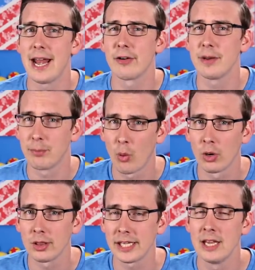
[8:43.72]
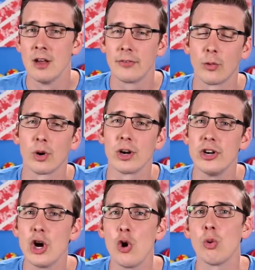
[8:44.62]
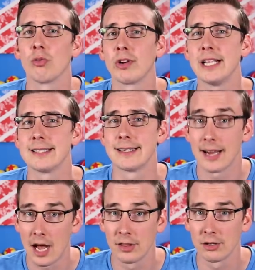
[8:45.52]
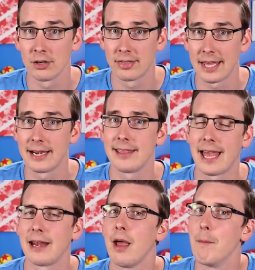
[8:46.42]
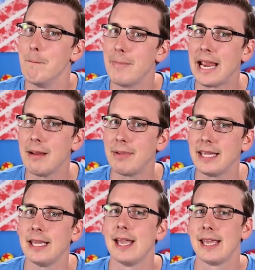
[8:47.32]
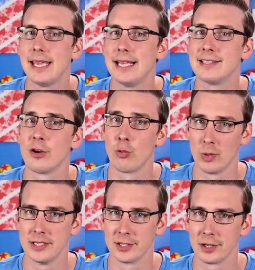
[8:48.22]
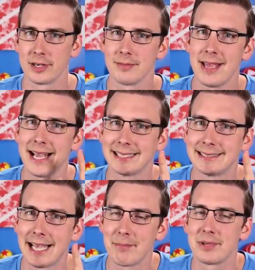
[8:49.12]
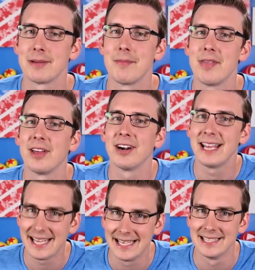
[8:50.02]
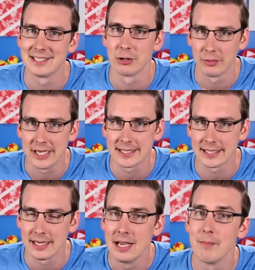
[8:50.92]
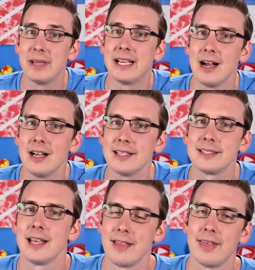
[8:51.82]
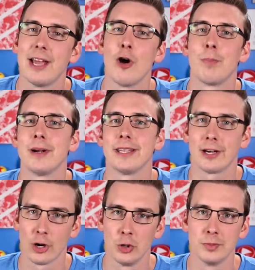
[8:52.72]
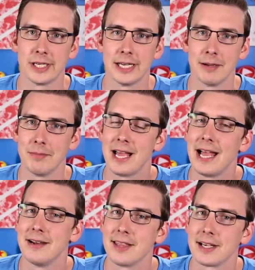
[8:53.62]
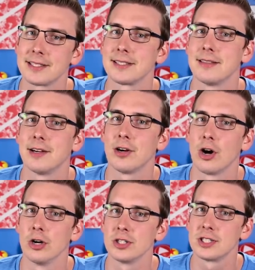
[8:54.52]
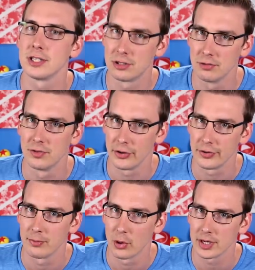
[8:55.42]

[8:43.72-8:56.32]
Harry poorly for no reason other than that maybe he's a wizard. Except there is a reason. Because they opened their home to him, and thus their hearts to Voldemort.